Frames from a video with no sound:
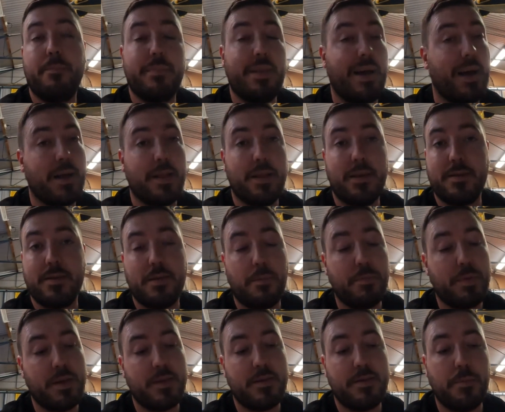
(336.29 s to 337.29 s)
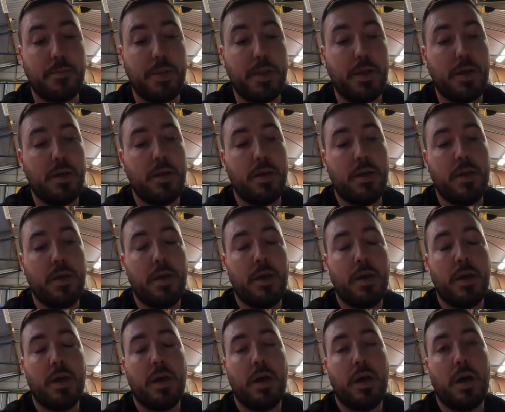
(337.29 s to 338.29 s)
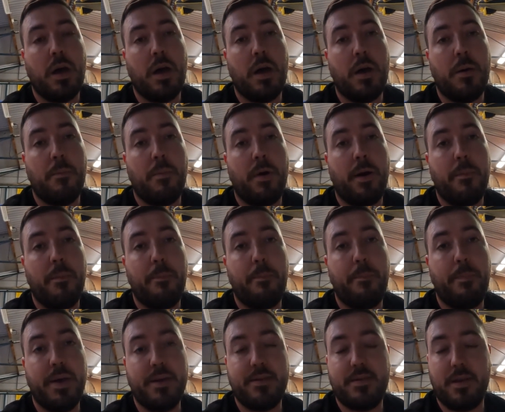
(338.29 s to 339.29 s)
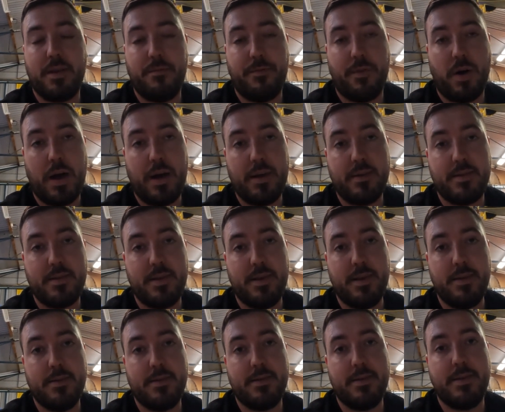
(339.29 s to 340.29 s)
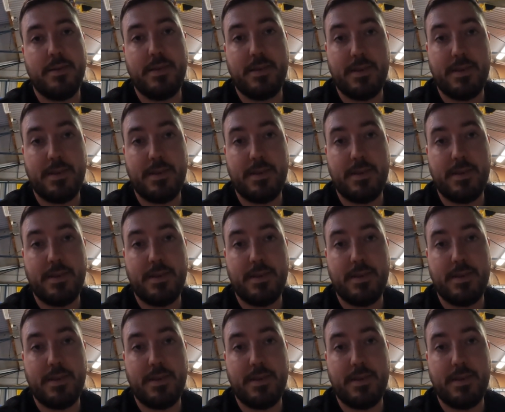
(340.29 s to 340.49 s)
tackling something similar, my best advice is